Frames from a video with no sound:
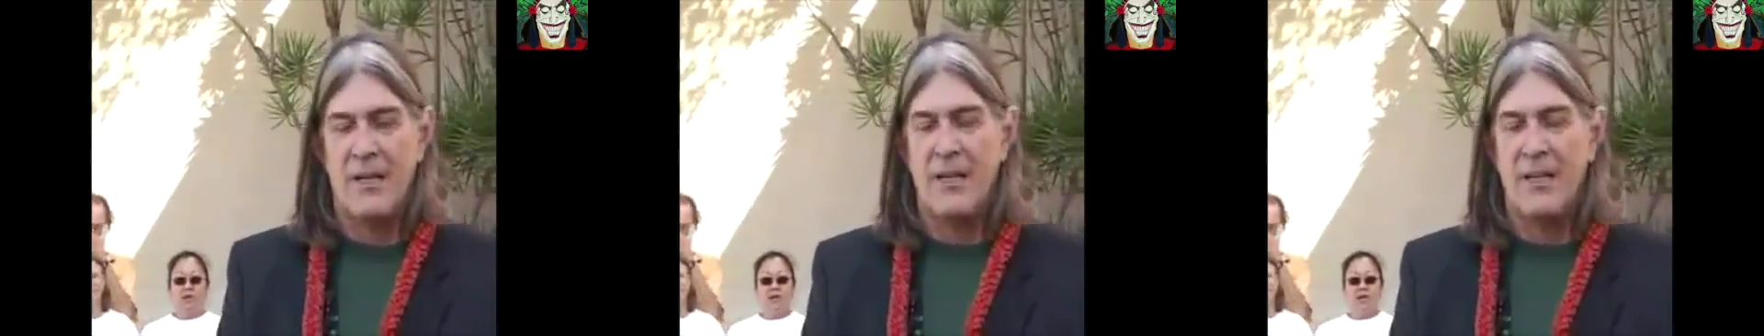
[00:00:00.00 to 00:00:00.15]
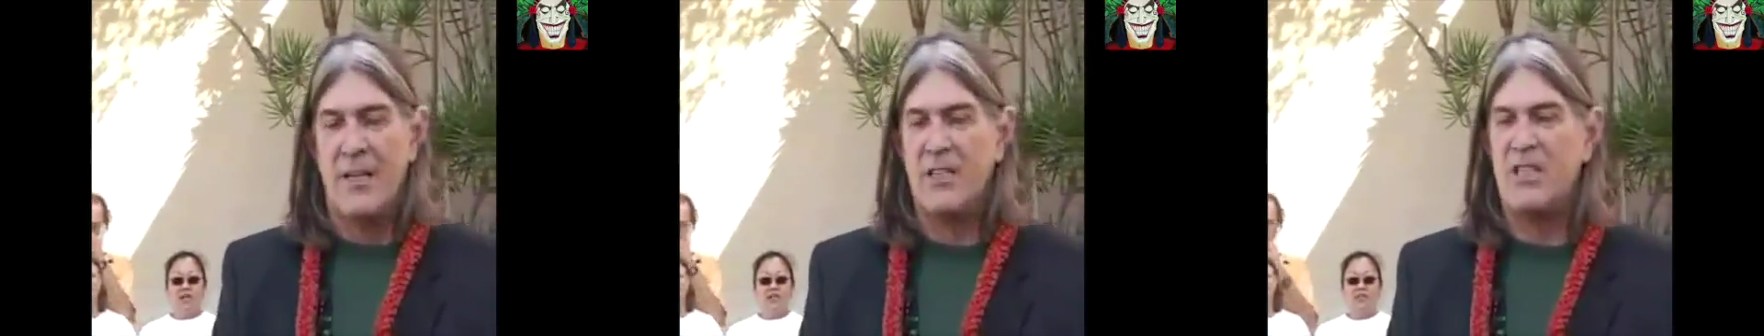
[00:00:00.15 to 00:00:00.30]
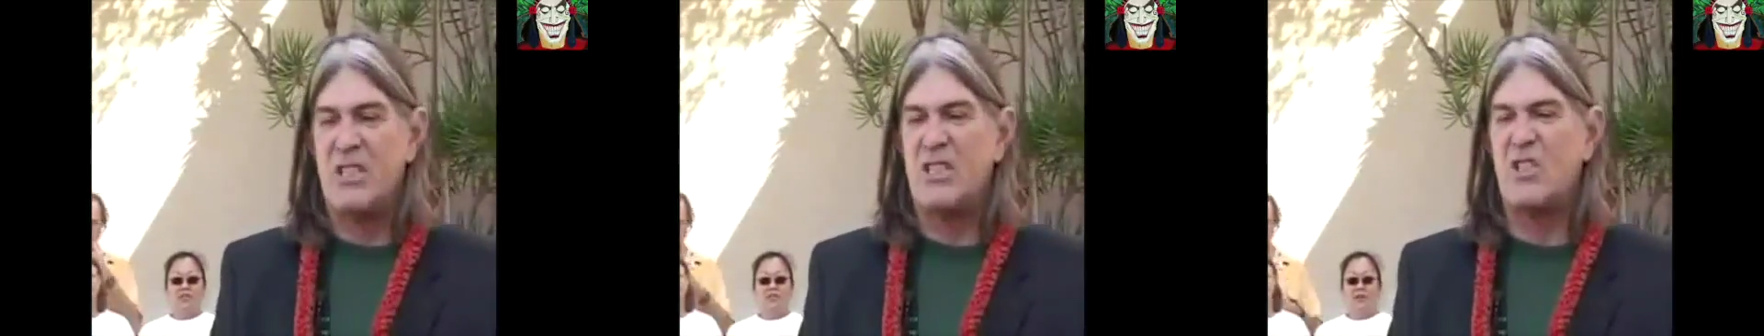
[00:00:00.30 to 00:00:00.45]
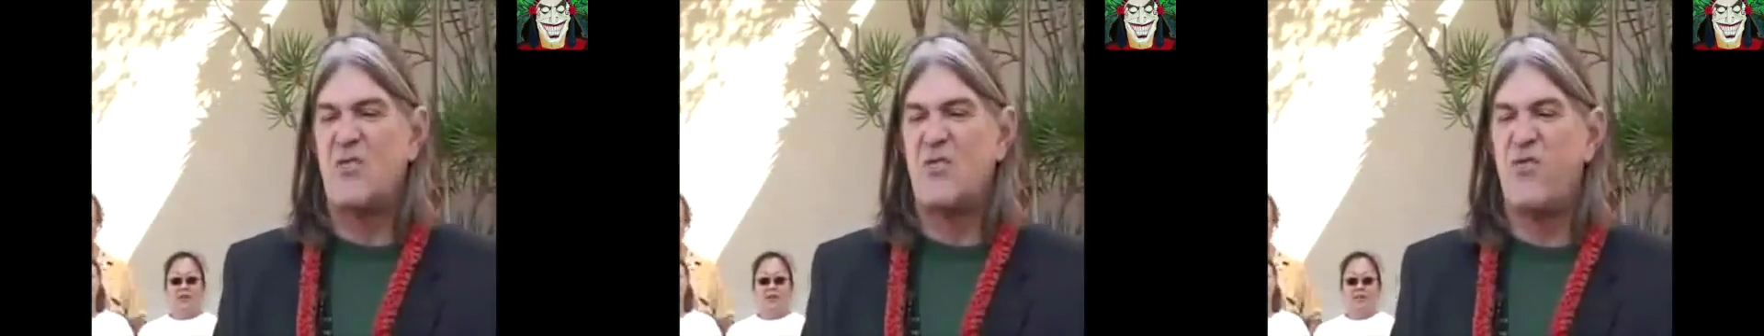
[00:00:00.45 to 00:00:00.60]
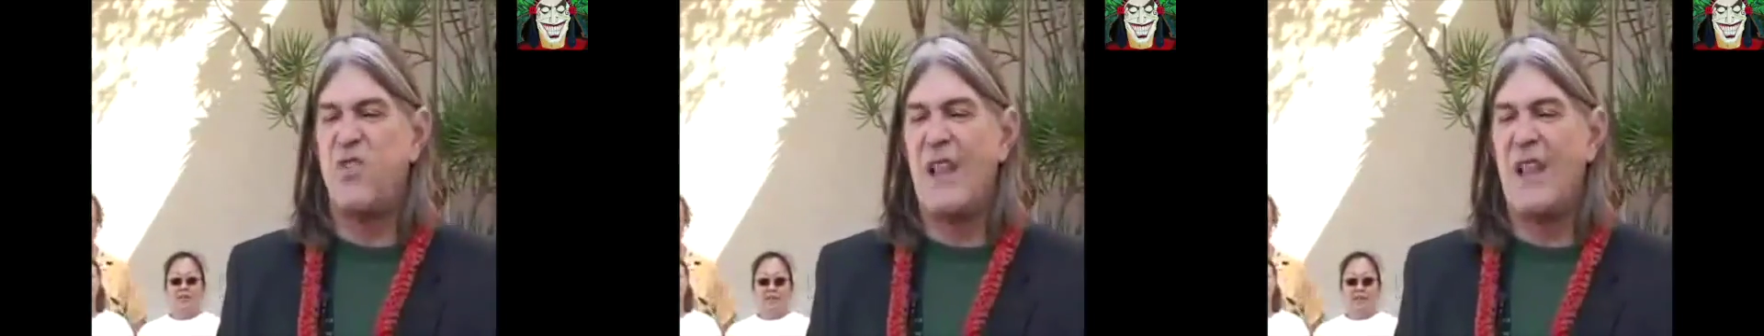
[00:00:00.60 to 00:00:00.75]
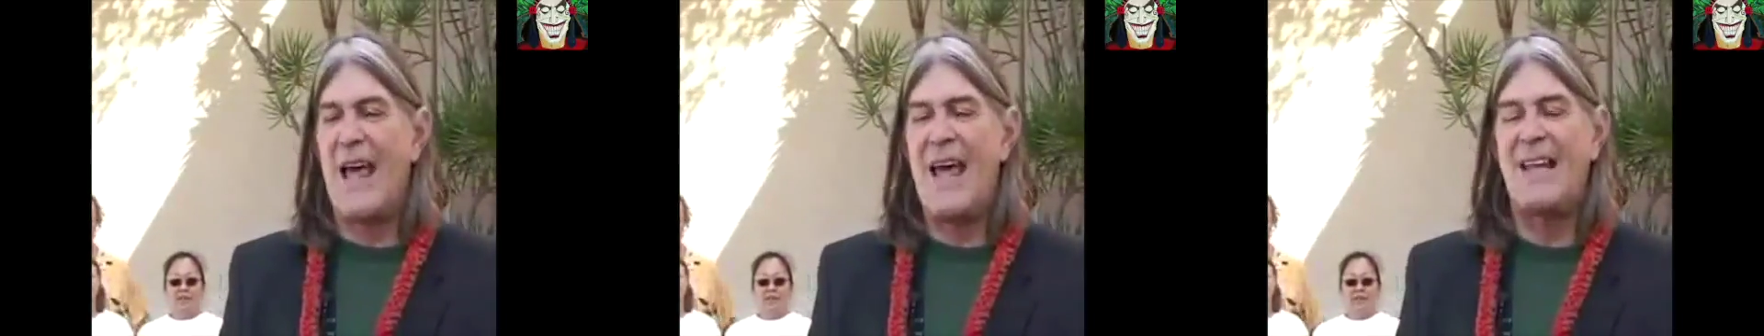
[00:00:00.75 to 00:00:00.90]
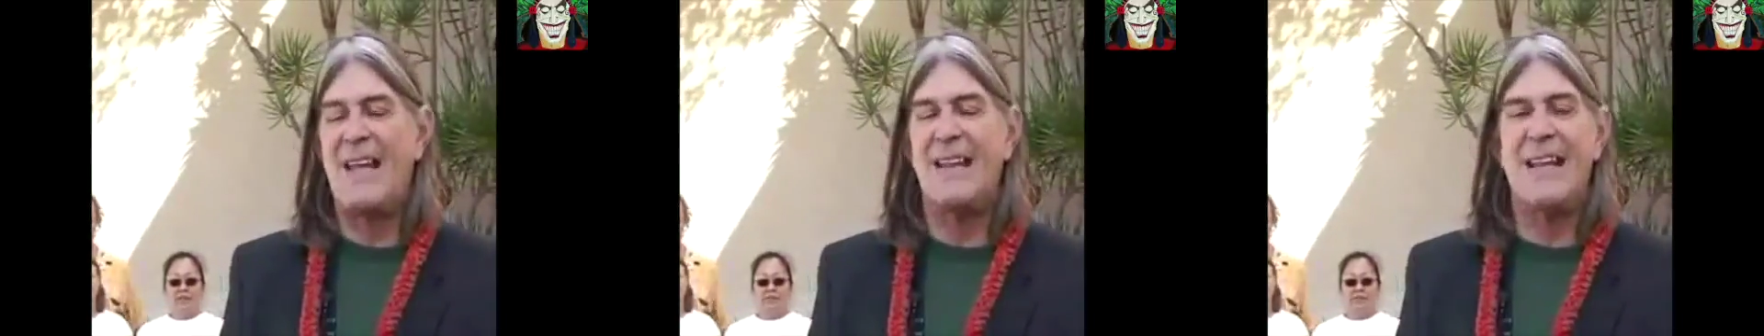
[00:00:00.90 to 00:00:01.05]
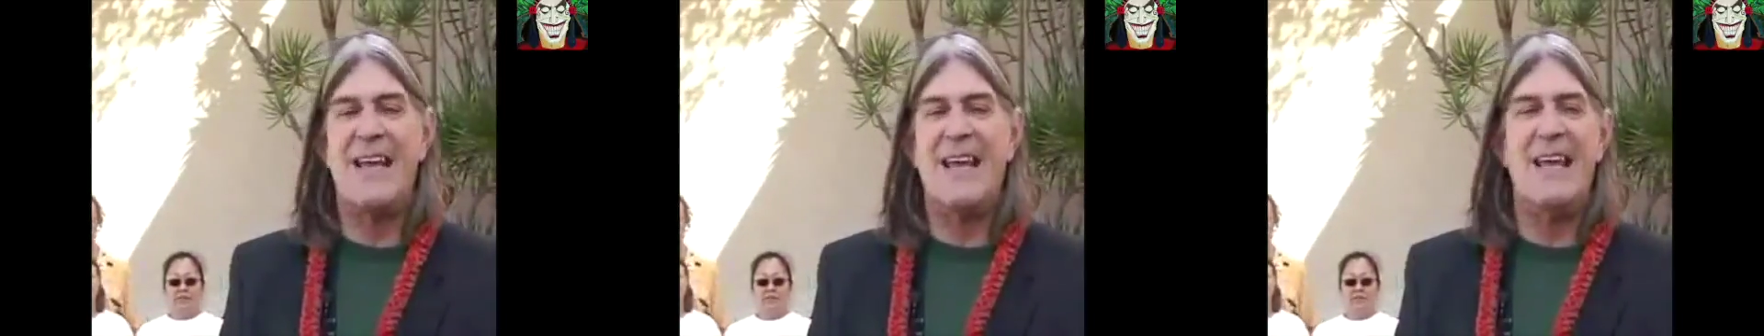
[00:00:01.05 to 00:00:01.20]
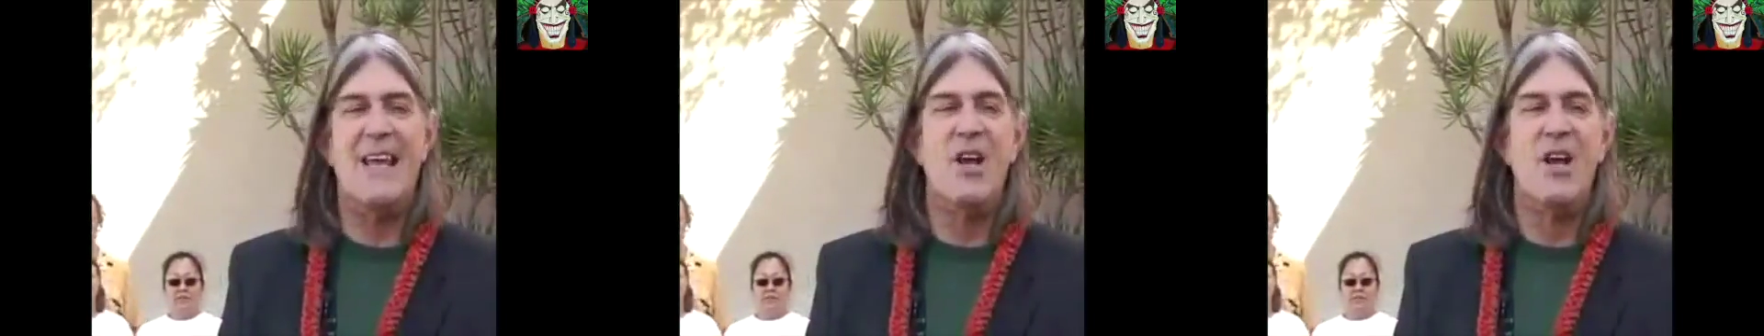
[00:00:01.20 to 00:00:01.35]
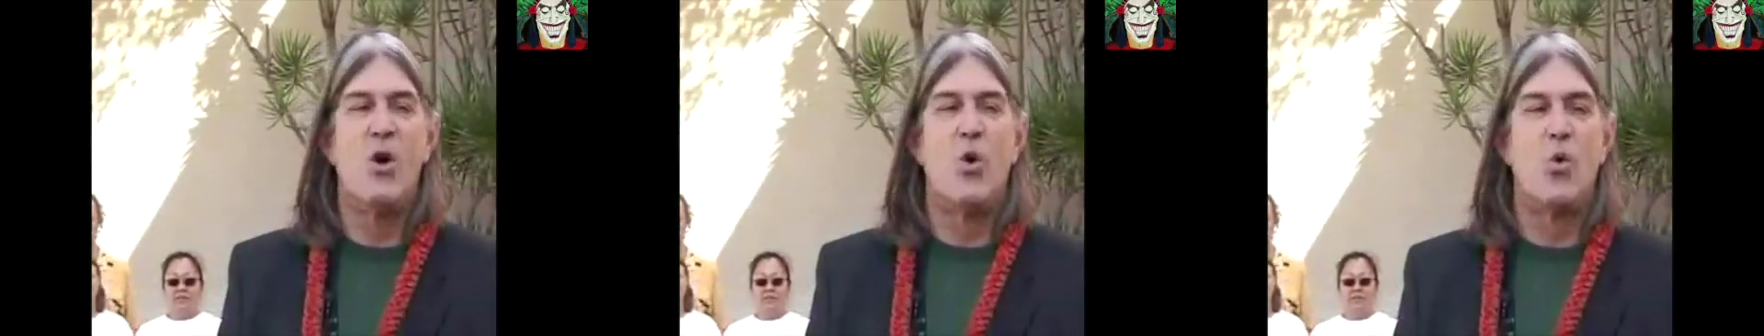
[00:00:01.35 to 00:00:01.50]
This is flatly